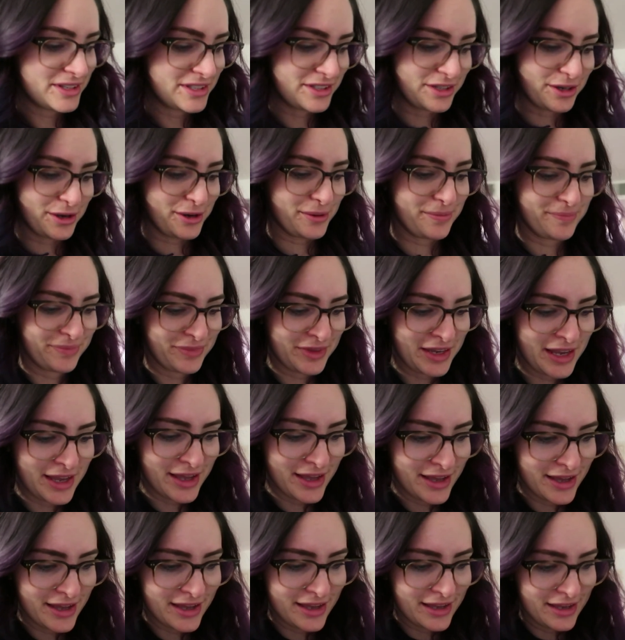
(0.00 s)
So
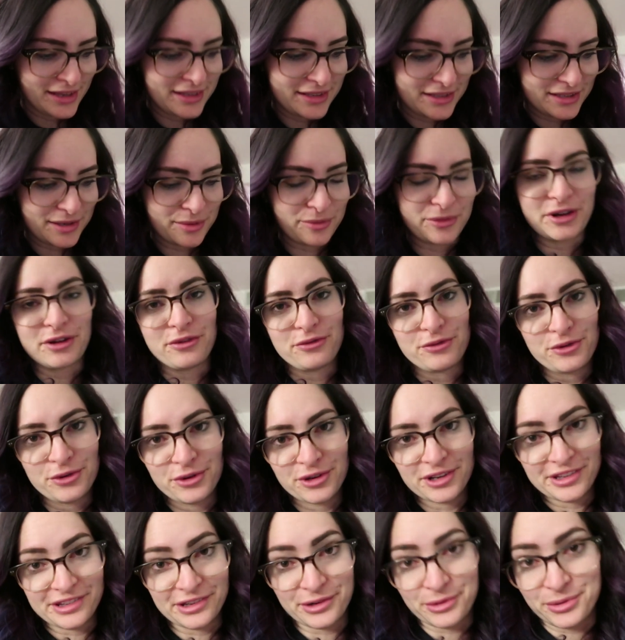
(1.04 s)
some real
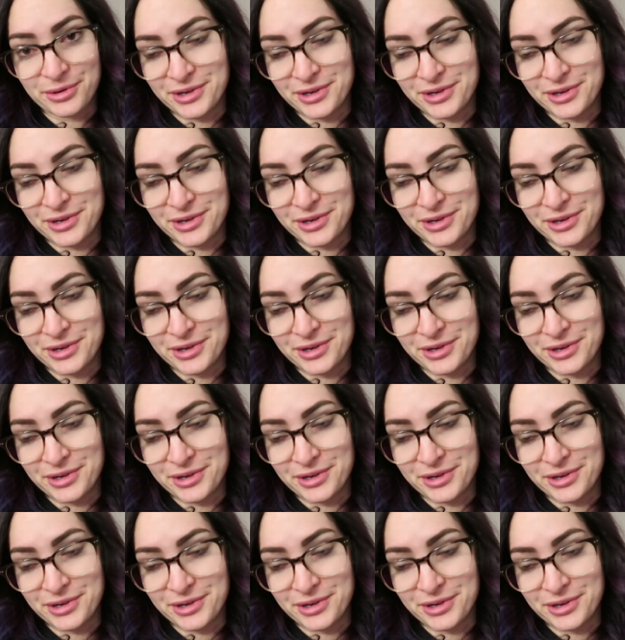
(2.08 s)
food is in